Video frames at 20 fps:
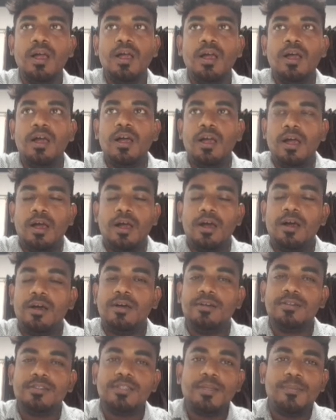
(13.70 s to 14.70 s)

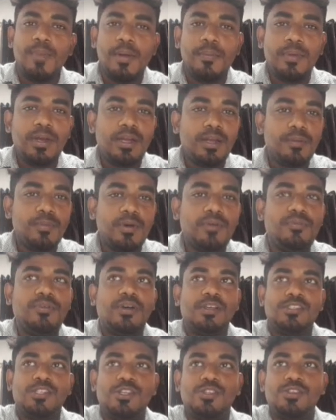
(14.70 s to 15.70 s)
The Memorandum of
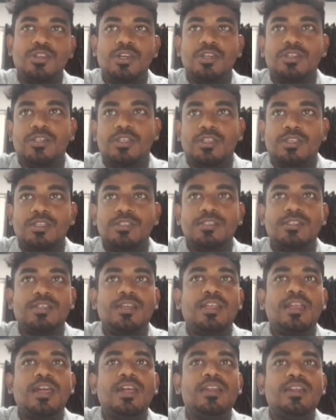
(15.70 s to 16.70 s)
Association, it's
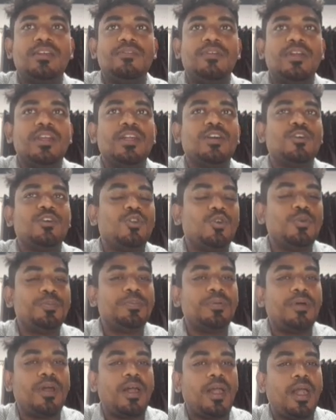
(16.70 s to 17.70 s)
created when a group
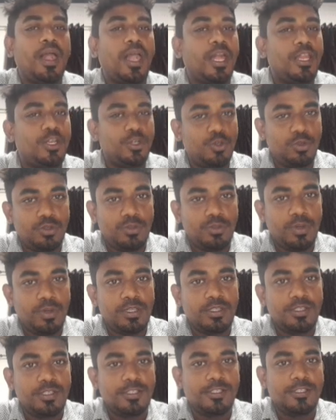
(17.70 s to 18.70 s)

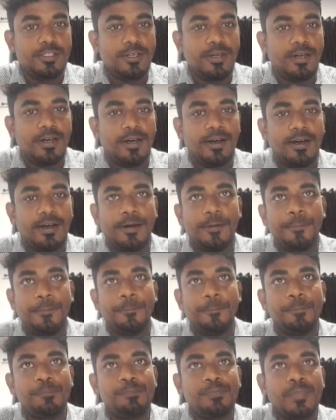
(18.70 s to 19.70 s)
individuals
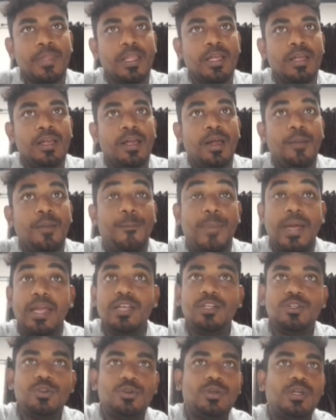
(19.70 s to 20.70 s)

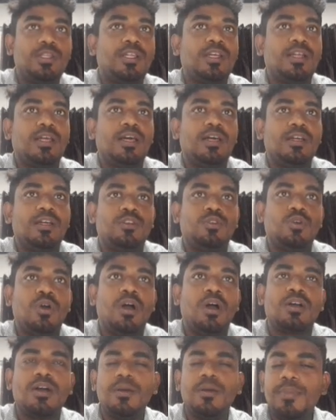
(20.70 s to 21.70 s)
band together to
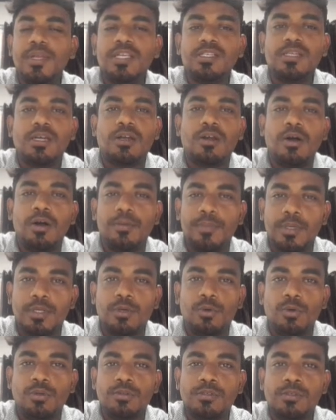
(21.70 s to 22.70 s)
accomplish a common
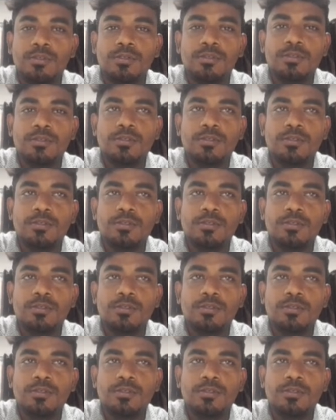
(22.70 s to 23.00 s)
goals.